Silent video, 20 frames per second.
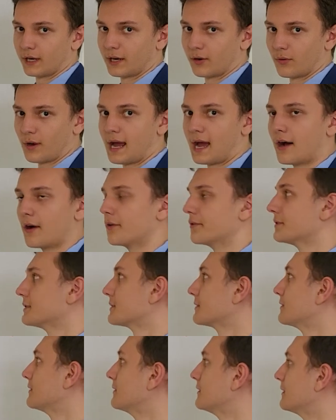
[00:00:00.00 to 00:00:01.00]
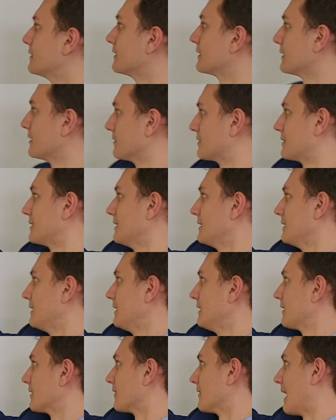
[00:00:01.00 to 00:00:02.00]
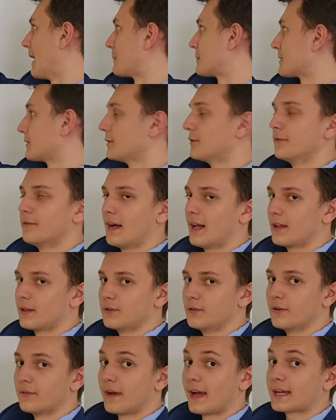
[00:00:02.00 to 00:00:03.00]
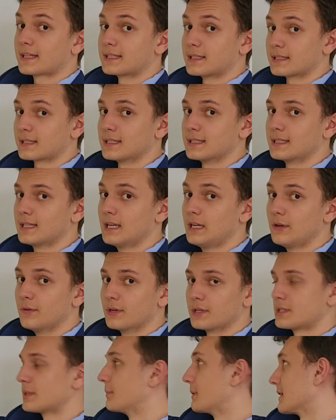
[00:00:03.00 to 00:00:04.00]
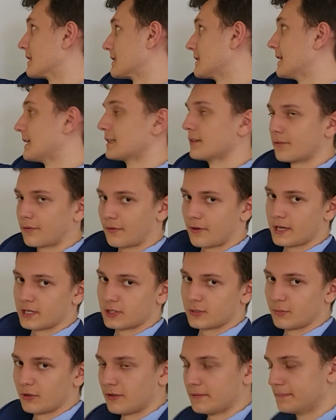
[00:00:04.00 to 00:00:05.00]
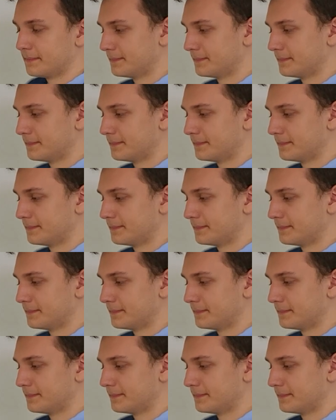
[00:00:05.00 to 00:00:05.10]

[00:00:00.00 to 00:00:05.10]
around. You see here, absolute value of x is continuous, but it's not differentiable,